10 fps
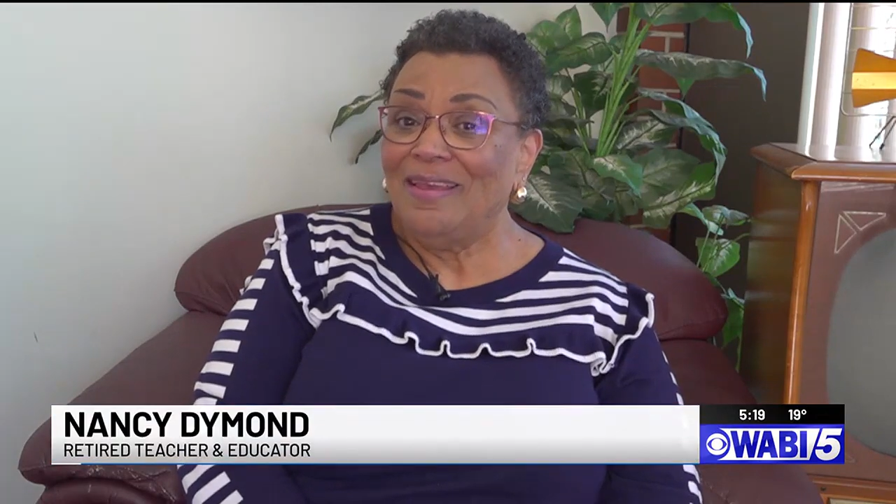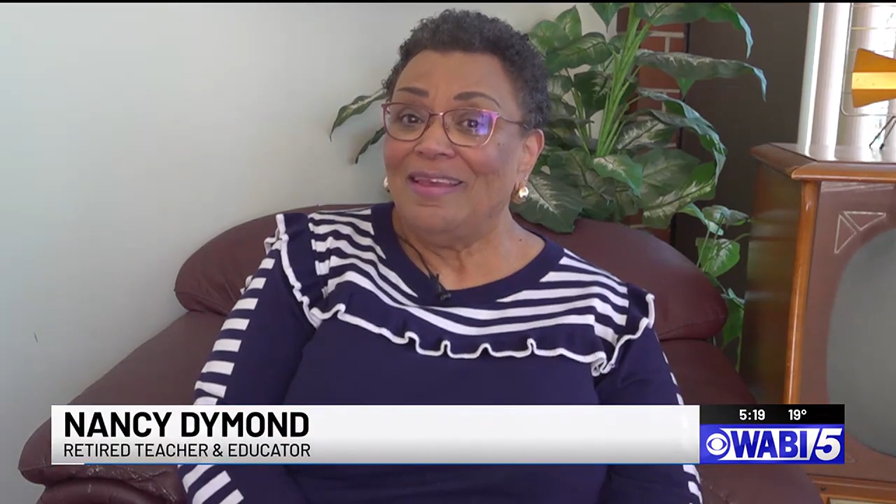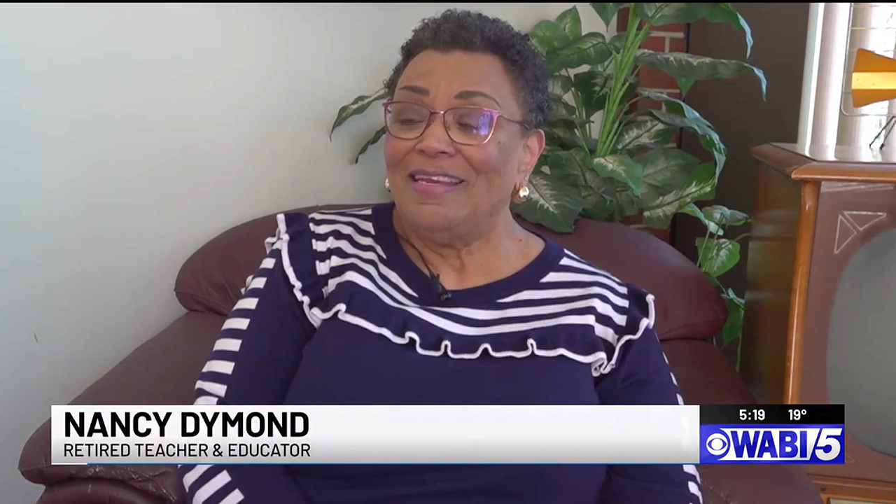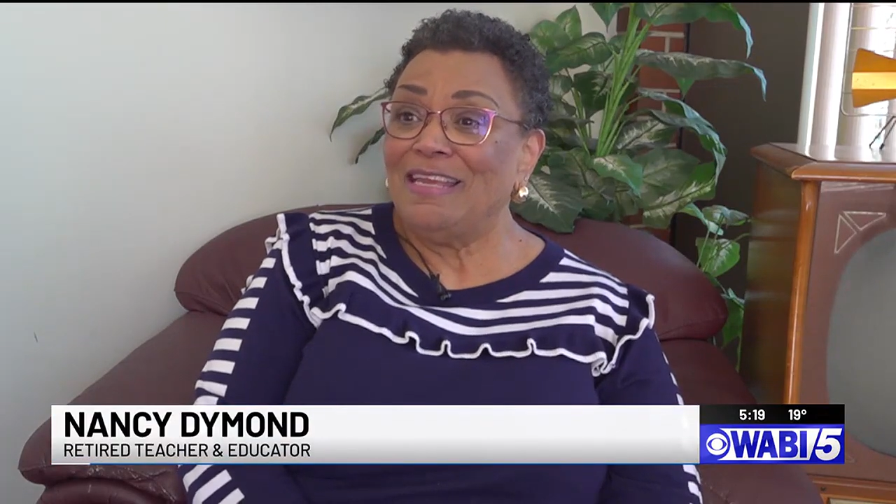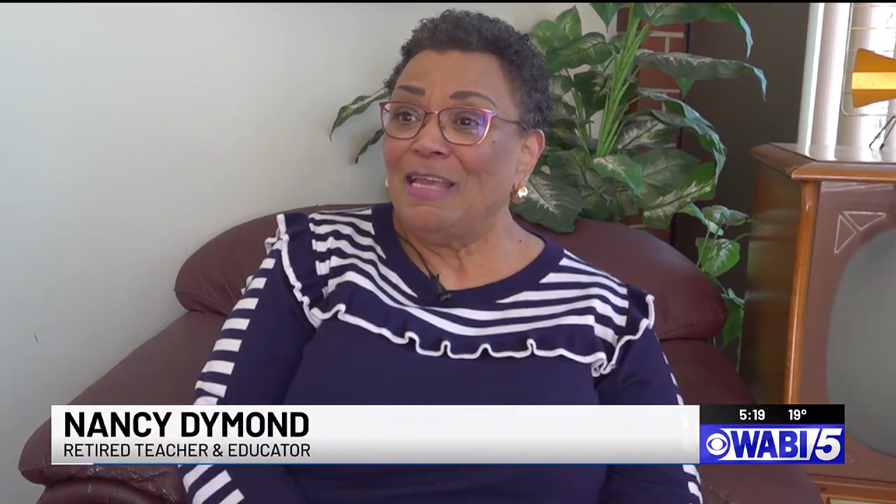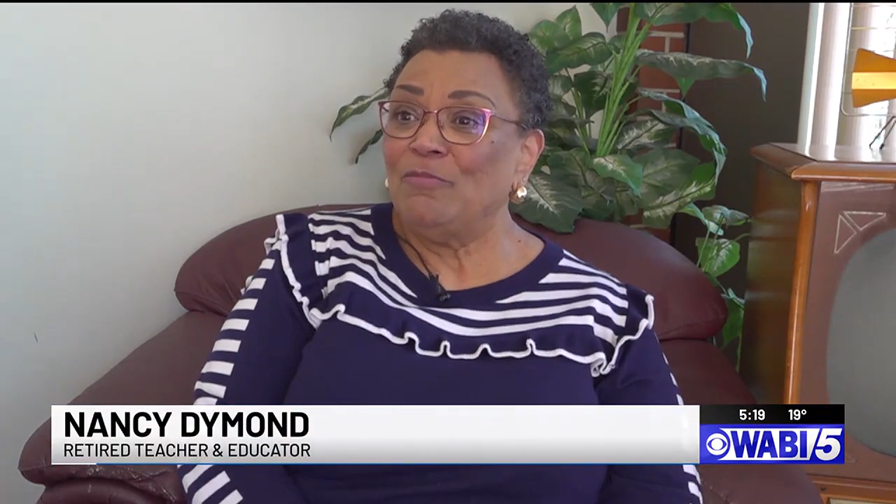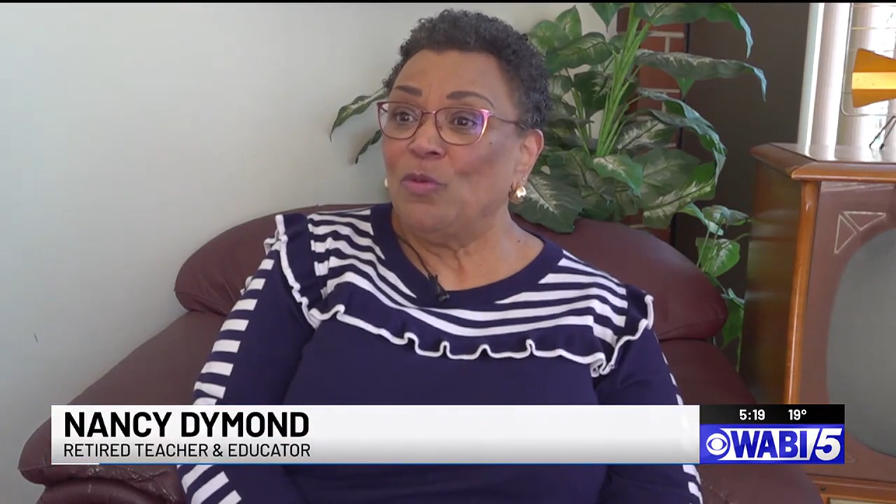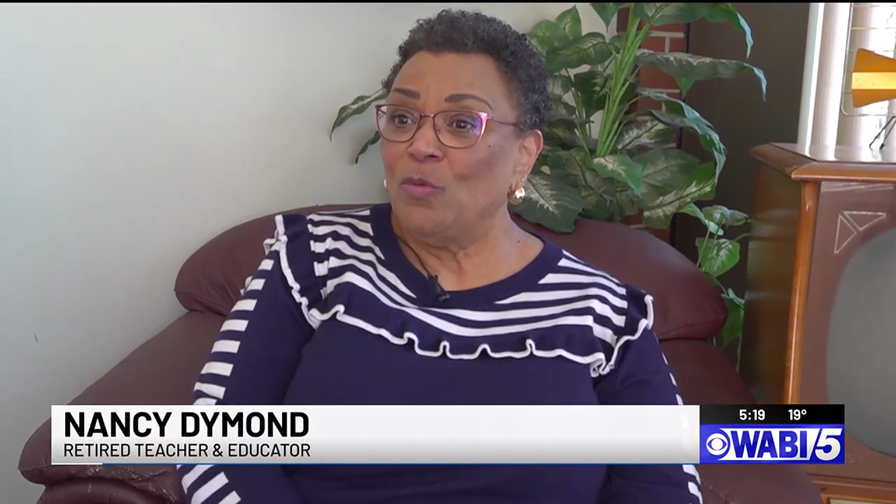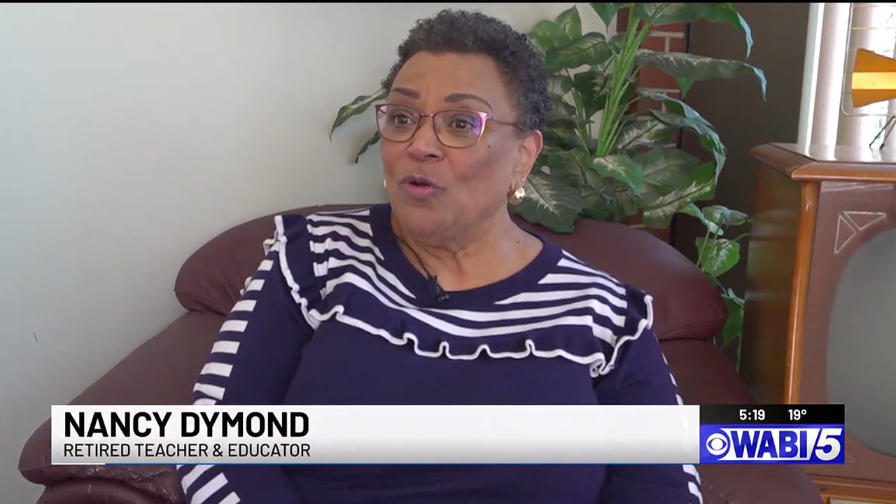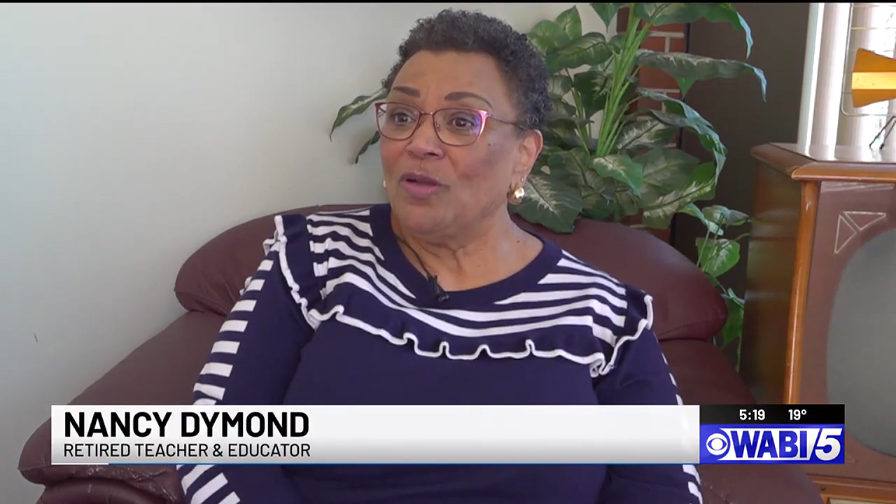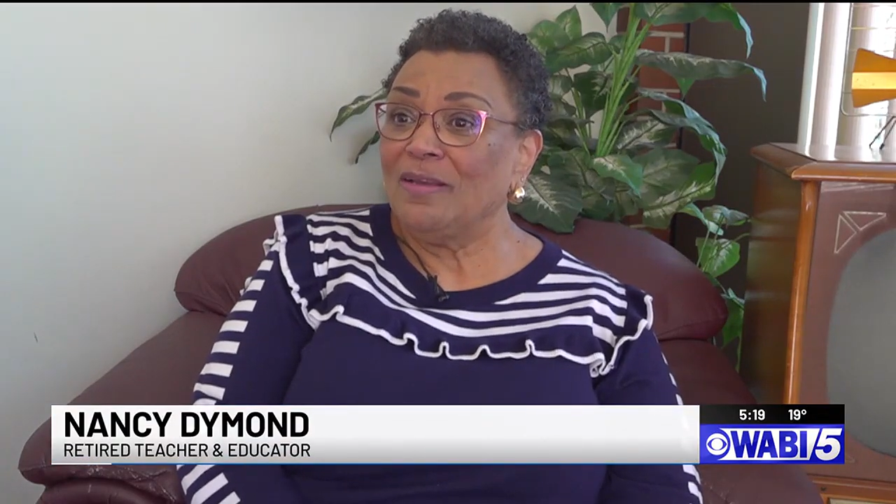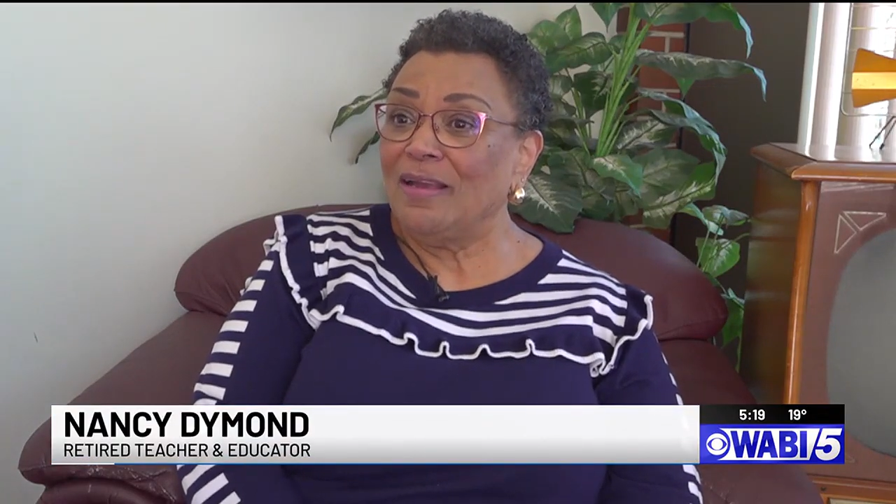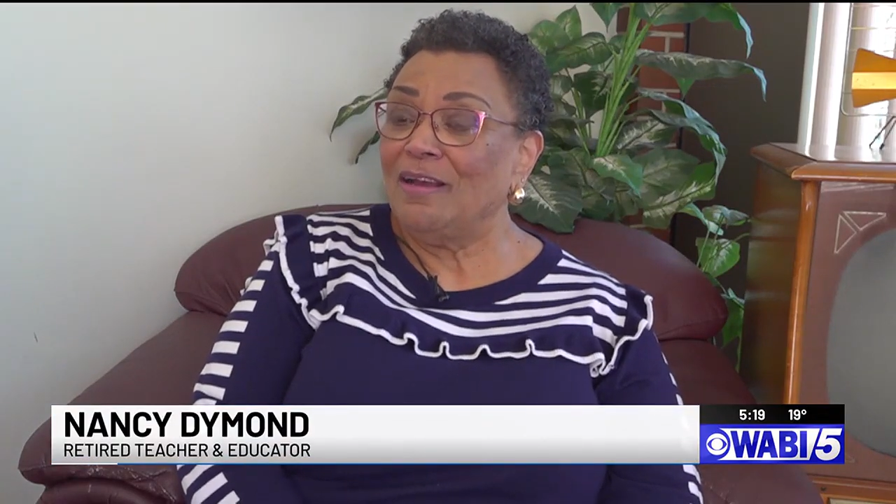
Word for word: and he came to work